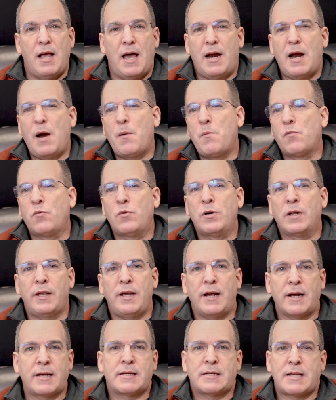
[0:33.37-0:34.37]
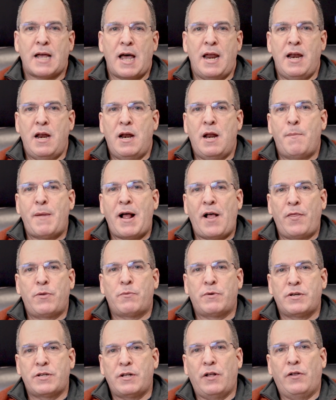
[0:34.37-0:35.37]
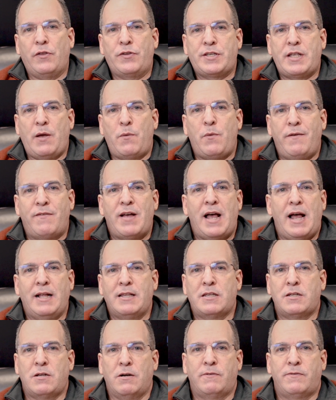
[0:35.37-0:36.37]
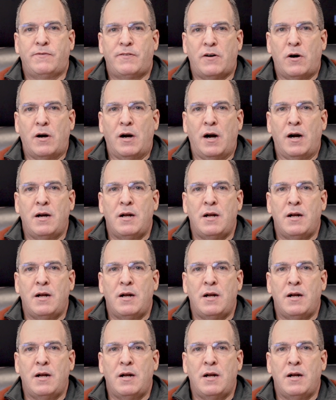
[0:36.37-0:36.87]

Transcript: And I'm really excited about the results that we've had so far.